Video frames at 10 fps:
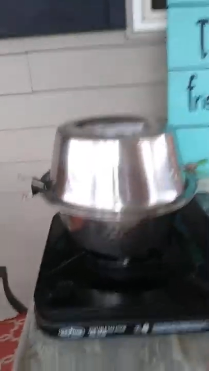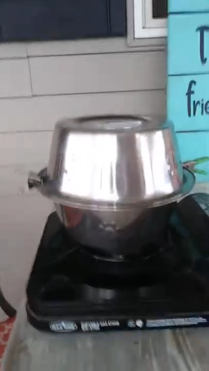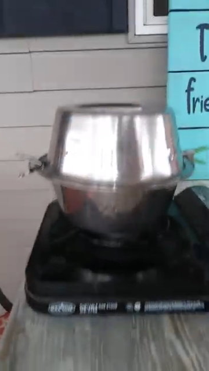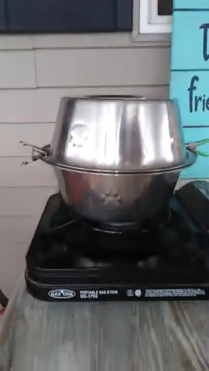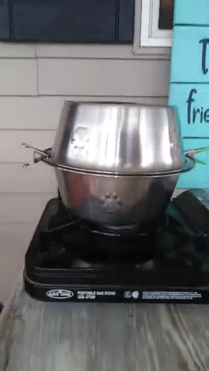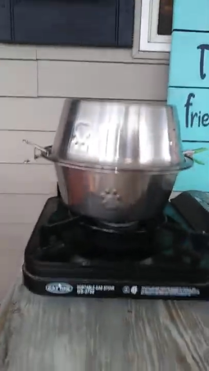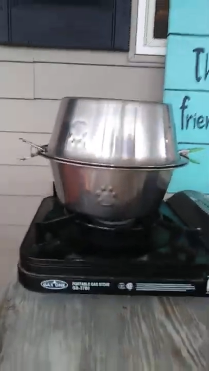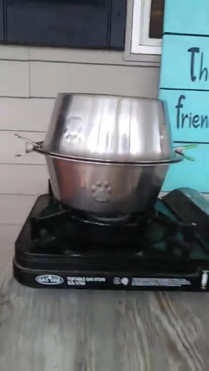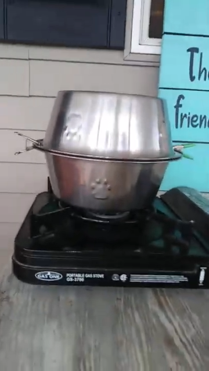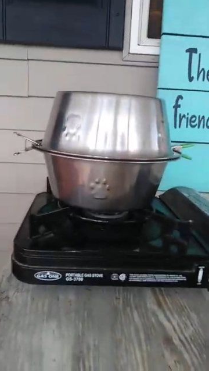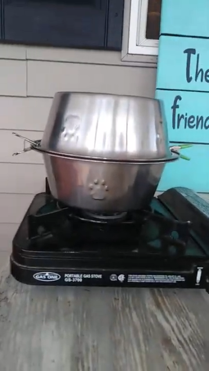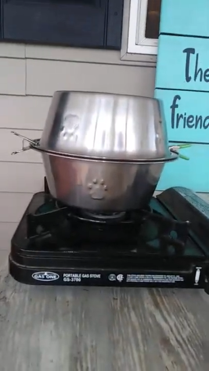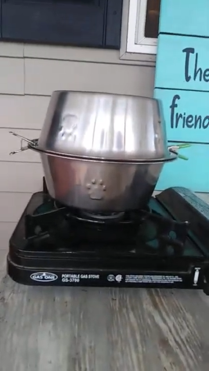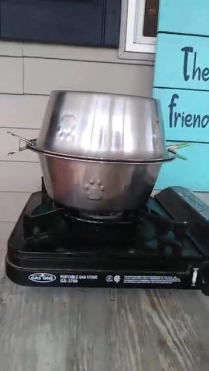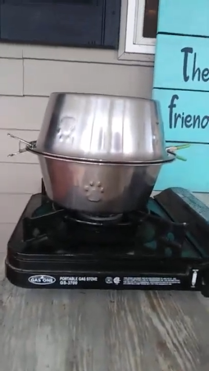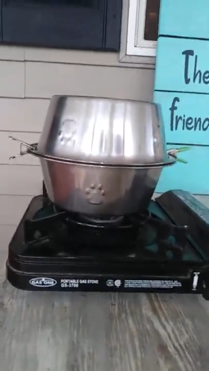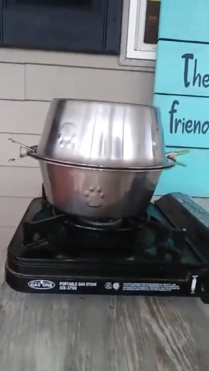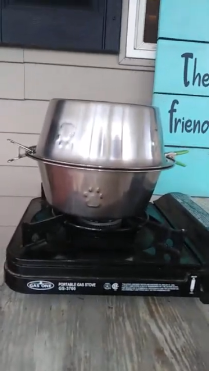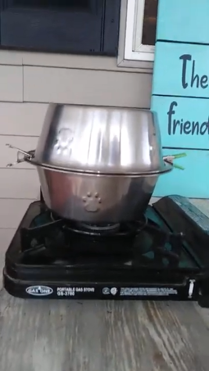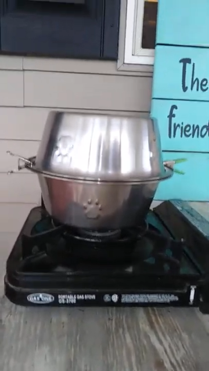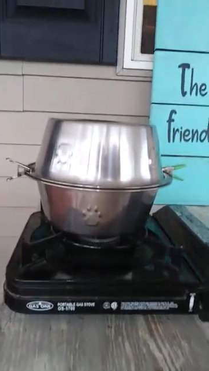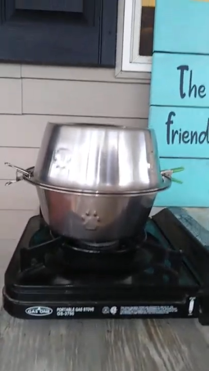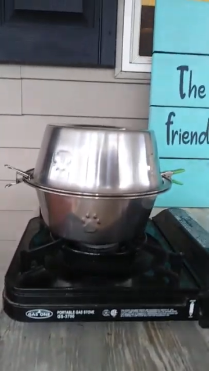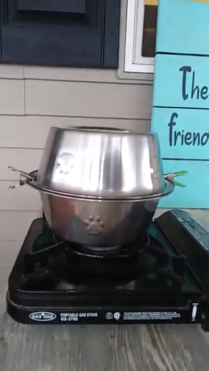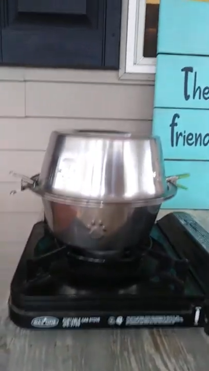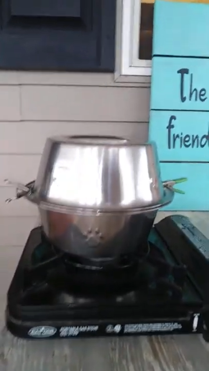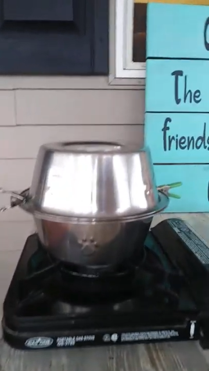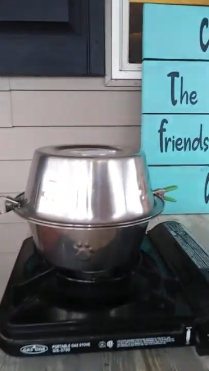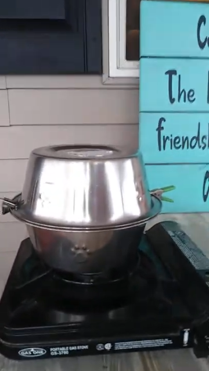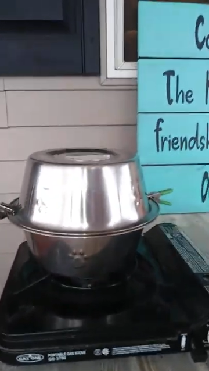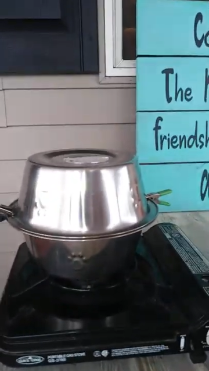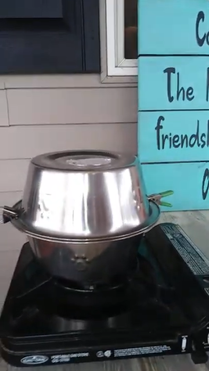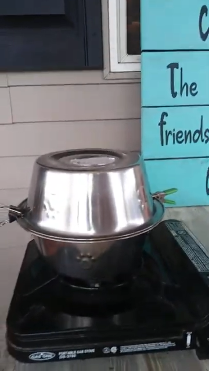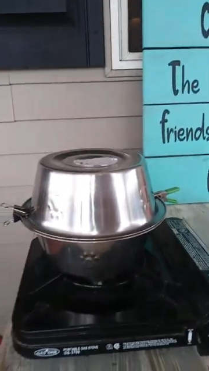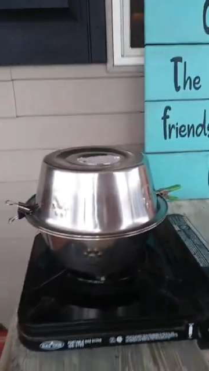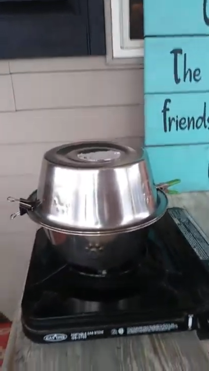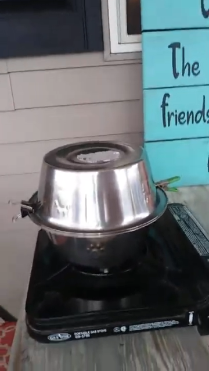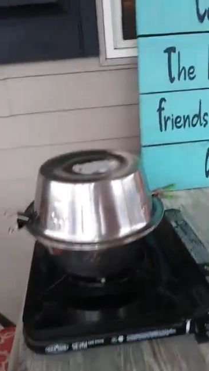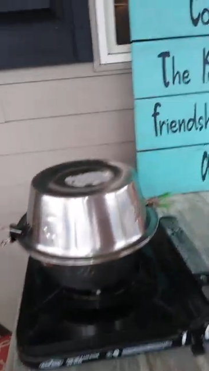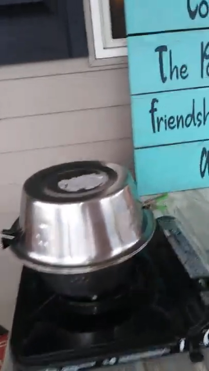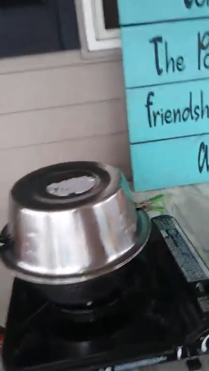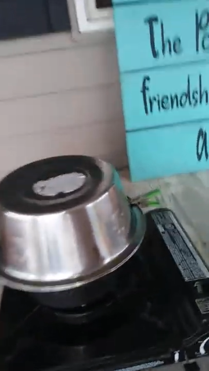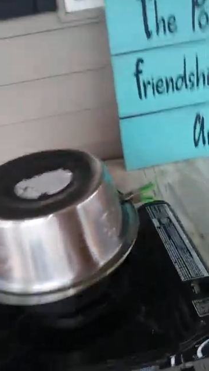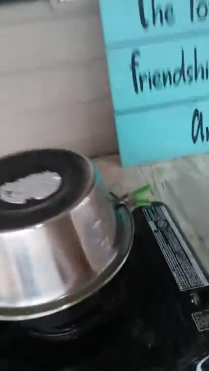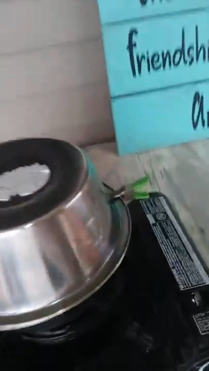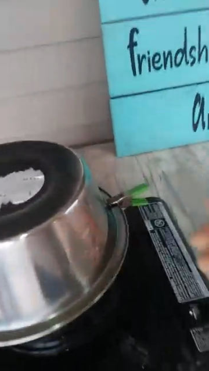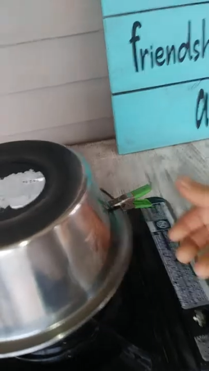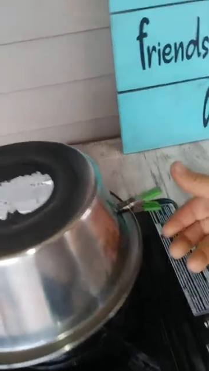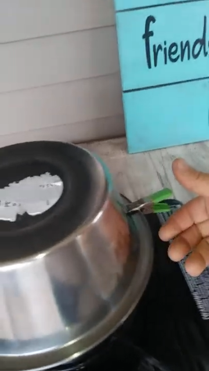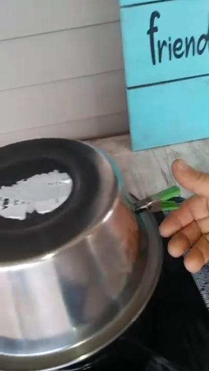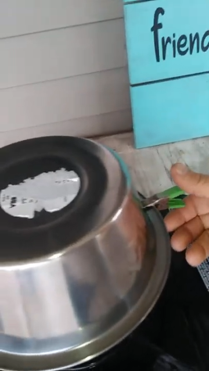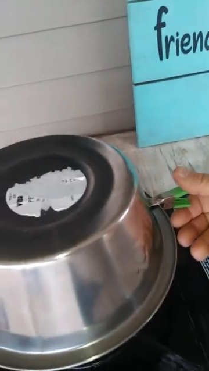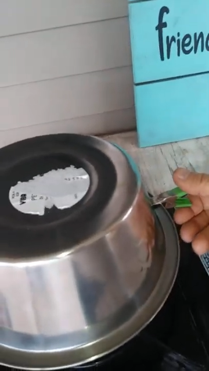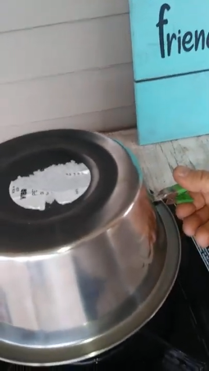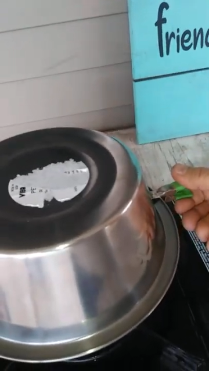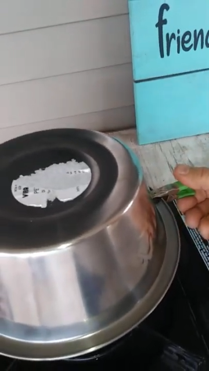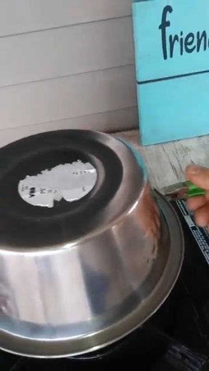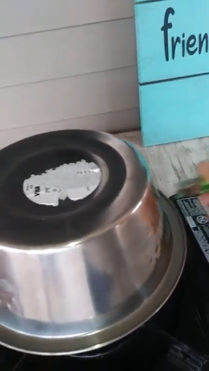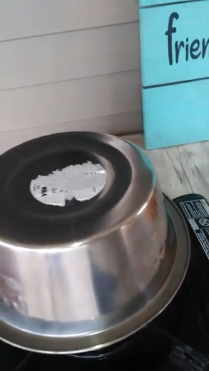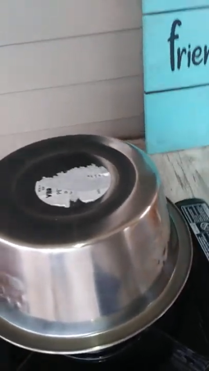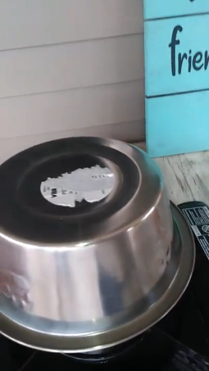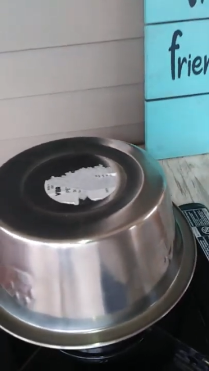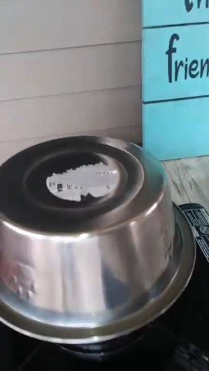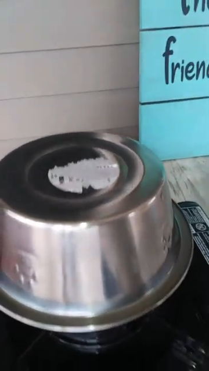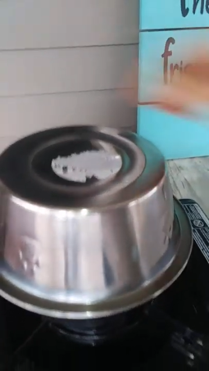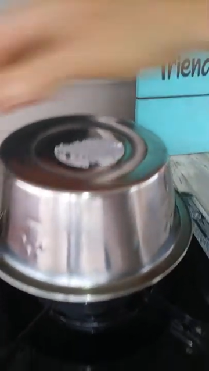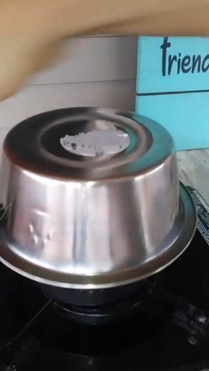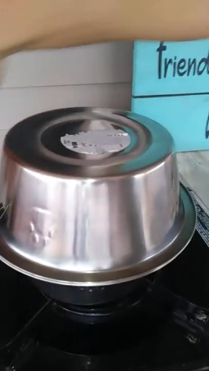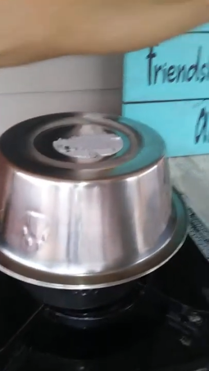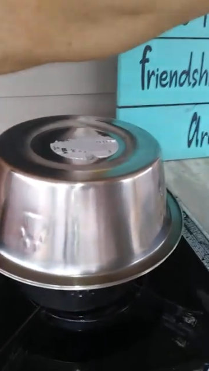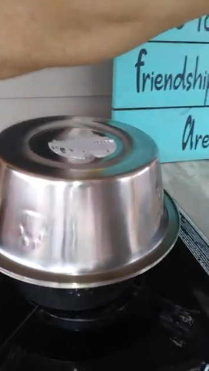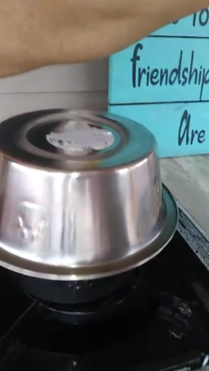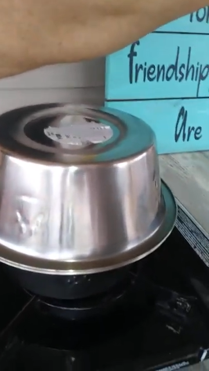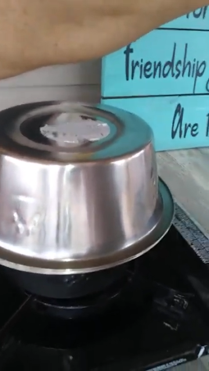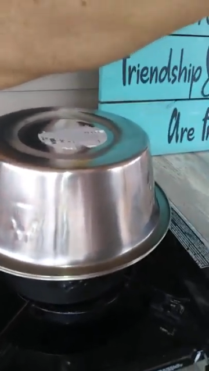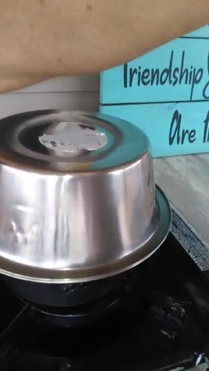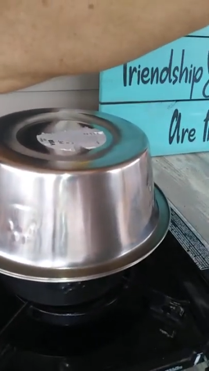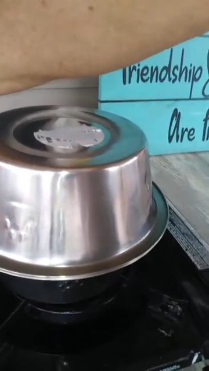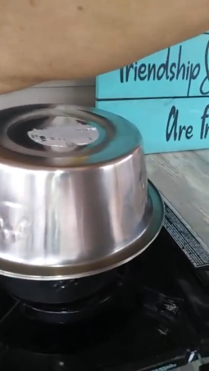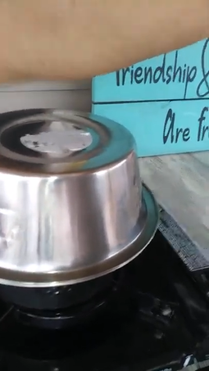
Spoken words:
No face is visible, so there are no lips to read.